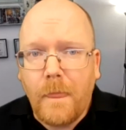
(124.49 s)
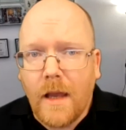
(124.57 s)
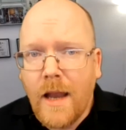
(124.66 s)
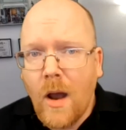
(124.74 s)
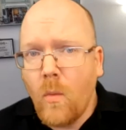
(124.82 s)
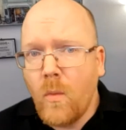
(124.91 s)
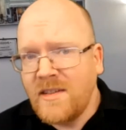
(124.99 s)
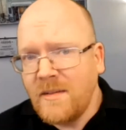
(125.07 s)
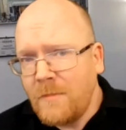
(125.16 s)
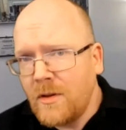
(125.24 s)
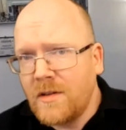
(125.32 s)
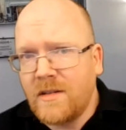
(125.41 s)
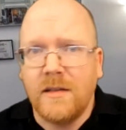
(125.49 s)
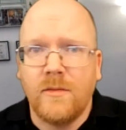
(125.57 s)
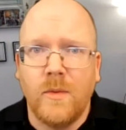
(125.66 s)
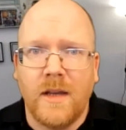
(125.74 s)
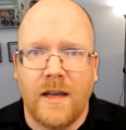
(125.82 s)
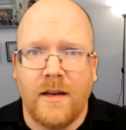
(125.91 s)
Now, with hypnosis,
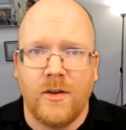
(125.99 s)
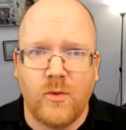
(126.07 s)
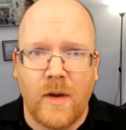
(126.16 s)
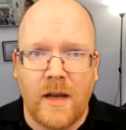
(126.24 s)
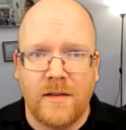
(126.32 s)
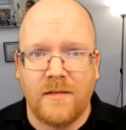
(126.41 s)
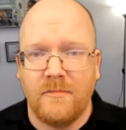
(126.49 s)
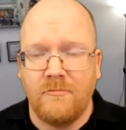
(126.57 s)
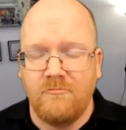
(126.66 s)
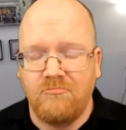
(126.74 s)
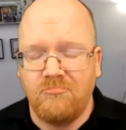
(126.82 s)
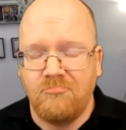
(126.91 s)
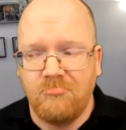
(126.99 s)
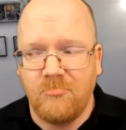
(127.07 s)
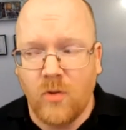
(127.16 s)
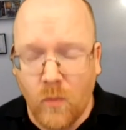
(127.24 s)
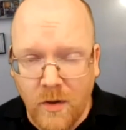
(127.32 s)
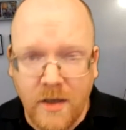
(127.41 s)
we can address the
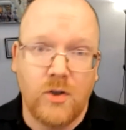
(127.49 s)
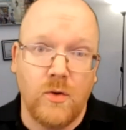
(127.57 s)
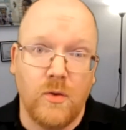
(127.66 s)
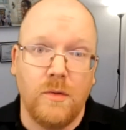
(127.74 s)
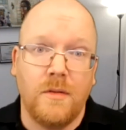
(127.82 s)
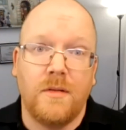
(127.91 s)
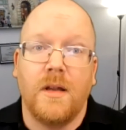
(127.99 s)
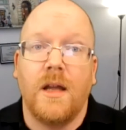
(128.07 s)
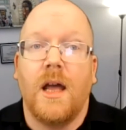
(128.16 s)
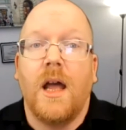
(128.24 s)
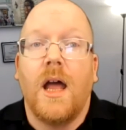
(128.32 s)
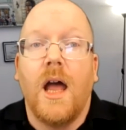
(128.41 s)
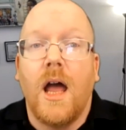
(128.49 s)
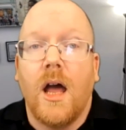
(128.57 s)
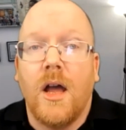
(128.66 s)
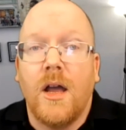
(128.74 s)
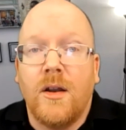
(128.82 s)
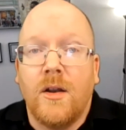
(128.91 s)
root issues
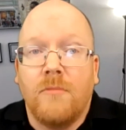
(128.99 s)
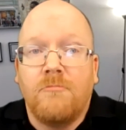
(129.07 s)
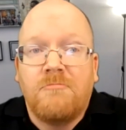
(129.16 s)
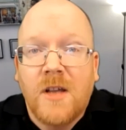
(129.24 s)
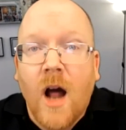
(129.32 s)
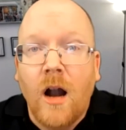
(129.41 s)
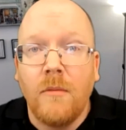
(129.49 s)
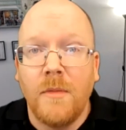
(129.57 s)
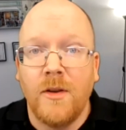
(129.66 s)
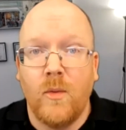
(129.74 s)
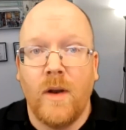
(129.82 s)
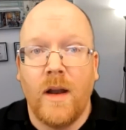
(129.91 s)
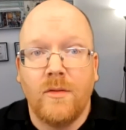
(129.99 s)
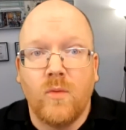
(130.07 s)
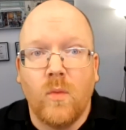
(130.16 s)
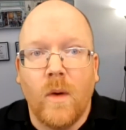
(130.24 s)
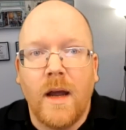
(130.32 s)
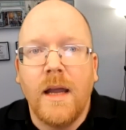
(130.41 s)
in a calm and relaxed
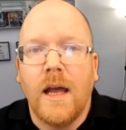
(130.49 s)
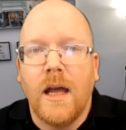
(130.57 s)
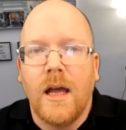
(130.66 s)
way,